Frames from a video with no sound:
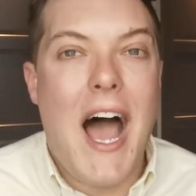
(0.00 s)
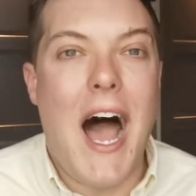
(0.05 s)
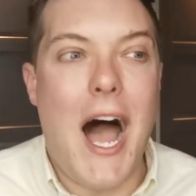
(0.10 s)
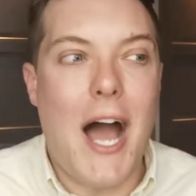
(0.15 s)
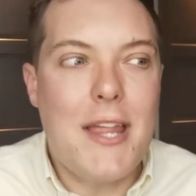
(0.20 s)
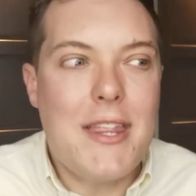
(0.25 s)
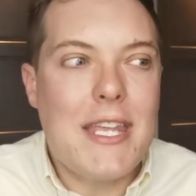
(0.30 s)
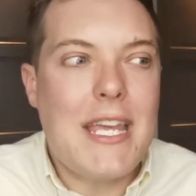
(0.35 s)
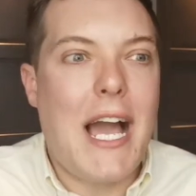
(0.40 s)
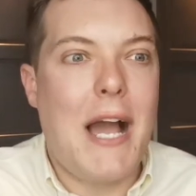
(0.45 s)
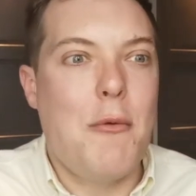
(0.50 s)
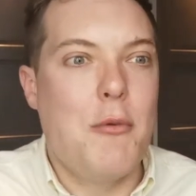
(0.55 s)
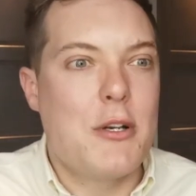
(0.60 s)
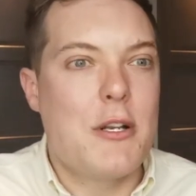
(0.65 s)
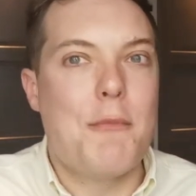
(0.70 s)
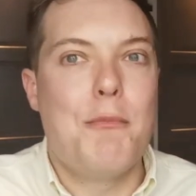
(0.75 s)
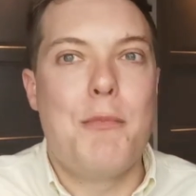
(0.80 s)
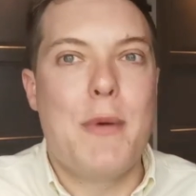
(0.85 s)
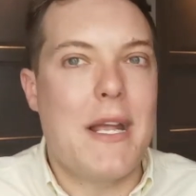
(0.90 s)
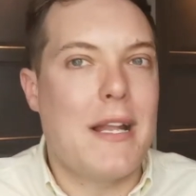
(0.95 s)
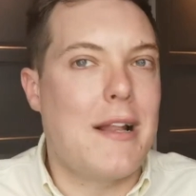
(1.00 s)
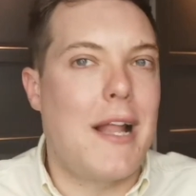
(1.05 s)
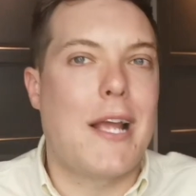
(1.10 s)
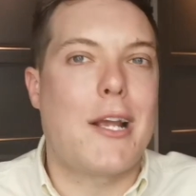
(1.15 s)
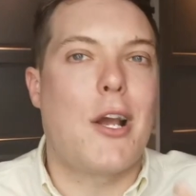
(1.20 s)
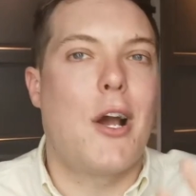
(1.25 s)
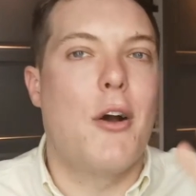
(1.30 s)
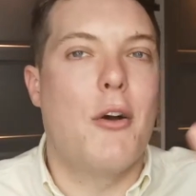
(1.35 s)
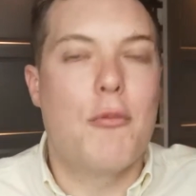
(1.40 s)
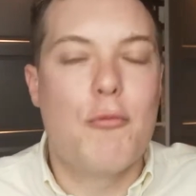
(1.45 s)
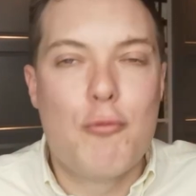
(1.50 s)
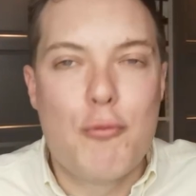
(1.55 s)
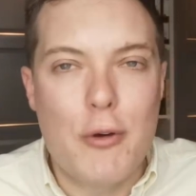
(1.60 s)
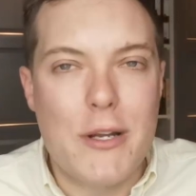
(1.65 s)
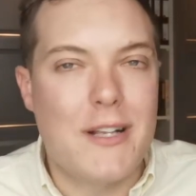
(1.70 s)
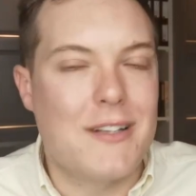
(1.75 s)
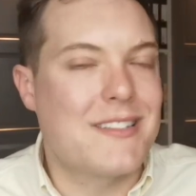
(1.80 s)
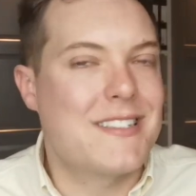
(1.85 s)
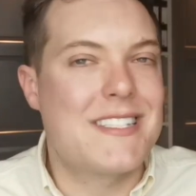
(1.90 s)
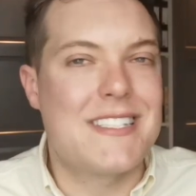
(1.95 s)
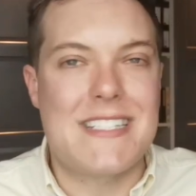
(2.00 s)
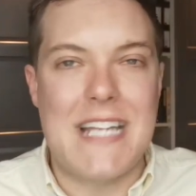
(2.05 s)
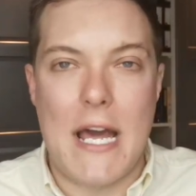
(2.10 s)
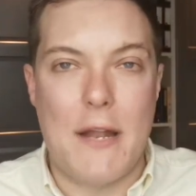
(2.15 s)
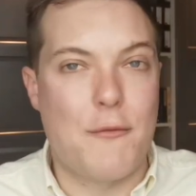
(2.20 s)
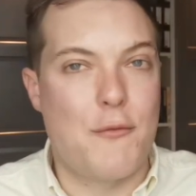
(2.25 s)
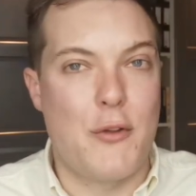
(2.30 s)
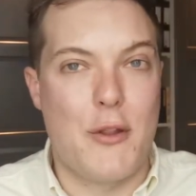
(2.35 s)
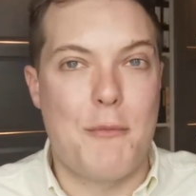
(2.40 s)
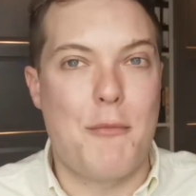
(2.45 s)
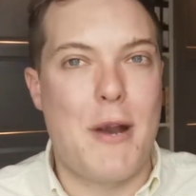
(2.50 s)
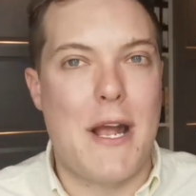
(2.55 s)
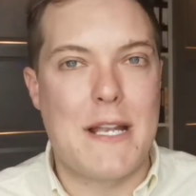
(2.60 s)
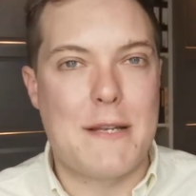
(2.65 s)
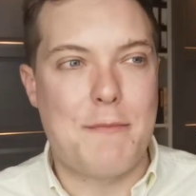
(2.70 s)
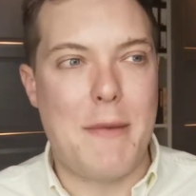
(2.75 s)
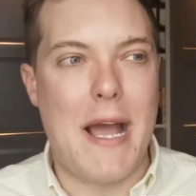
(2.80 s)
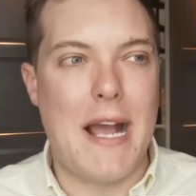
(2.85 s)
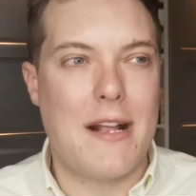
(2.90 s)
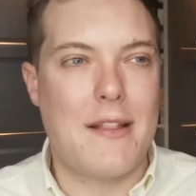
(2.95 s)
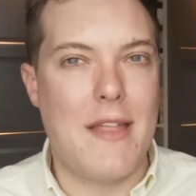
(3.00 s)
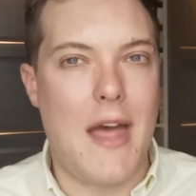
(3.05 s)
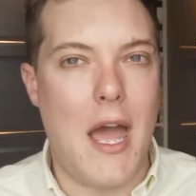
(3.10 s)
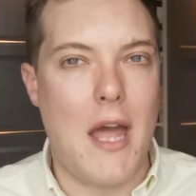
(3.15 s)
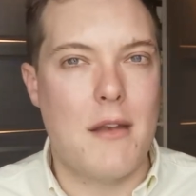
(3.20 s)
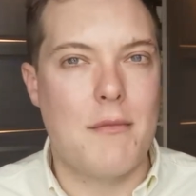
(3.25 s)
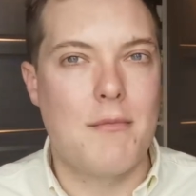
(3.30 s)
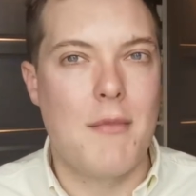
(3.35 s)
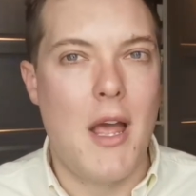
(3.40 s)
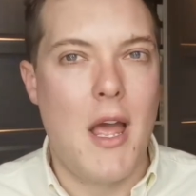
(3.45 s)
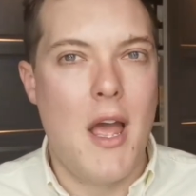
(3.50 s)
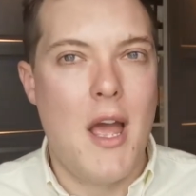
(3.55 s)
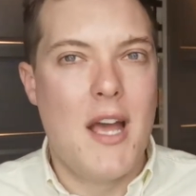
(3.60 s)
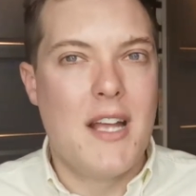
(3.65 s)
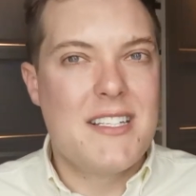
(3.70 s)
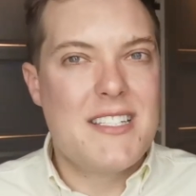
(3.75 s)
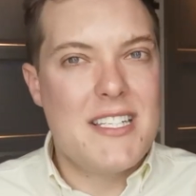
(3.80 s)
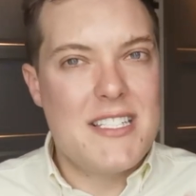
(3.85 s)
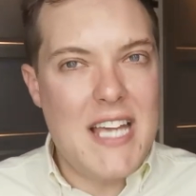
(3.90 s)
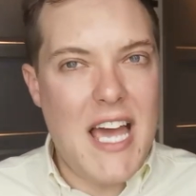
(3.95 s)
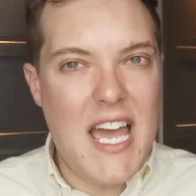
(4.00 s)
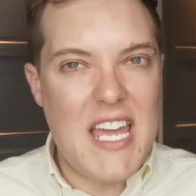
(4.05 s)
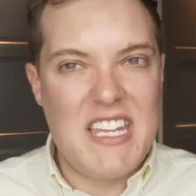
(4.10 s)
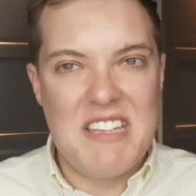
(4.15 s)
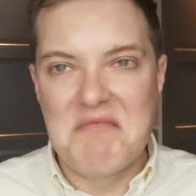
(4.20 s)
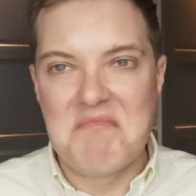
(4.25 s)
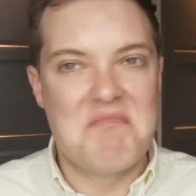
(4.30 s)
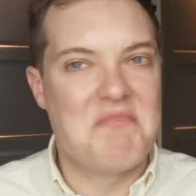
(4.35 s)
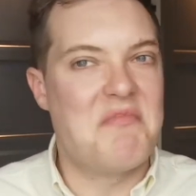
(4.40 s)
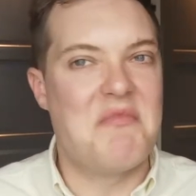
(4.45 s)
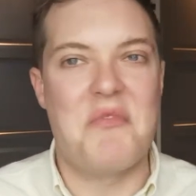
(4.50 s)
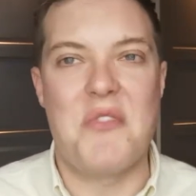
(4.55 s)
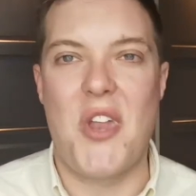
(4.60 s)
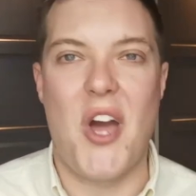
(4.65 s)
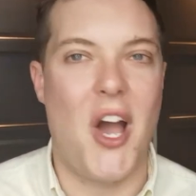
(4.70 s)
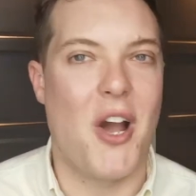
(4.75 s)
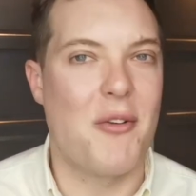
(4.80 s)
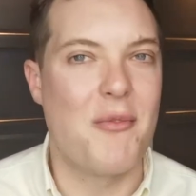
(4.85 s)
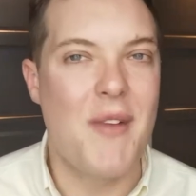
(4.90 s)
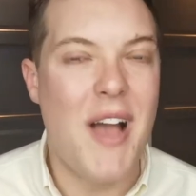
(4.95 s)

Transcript: I think I would have been like a real stand for the brand back then. Today, no.